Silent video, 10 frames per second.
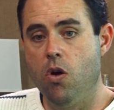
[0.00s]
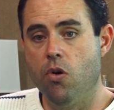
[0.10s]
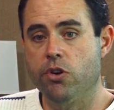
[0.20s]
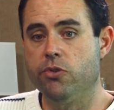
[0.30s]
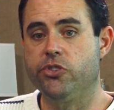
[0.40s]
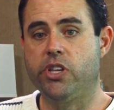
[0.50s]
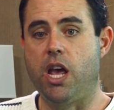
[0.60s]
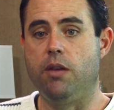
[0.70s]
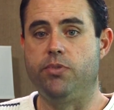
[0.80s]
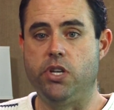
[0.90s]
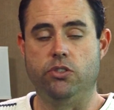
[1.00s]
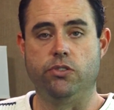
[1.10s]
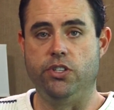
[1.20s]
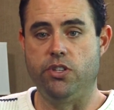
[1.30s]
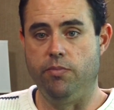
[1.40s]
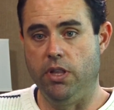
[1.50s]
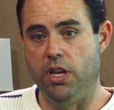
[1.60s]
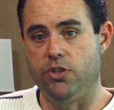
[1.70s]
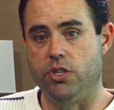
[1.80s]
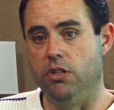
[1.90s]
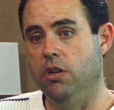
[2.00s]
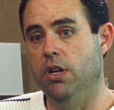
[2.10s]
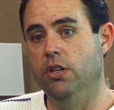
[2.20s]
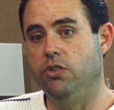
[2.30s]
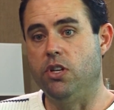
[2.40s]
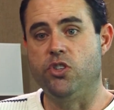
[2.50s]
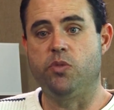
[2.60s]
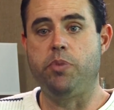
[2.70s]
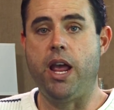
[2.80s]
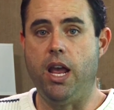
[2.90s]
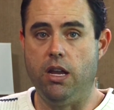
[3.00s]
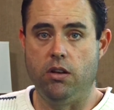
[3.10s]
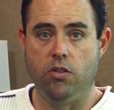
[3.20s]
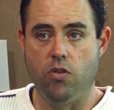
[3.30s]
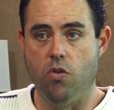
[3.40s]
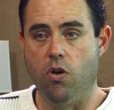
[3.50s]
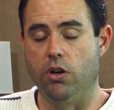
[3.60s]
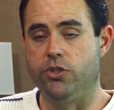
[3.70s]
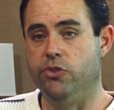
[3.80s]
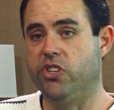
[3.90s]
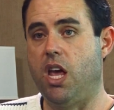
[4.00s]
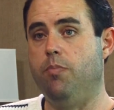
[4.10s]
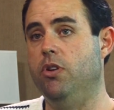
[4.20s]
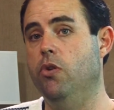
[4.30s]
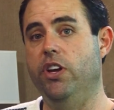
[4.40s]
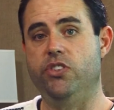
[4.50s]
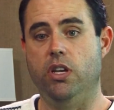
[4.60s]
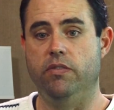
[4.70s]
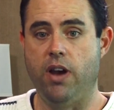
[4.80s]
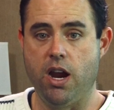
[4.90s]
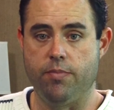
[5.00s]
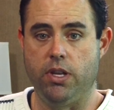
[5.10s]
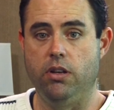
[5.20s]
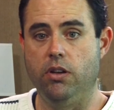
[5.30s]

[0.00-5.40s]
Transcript: Or to escape sensory stimulation, such as pain, or to escape a noisy environment,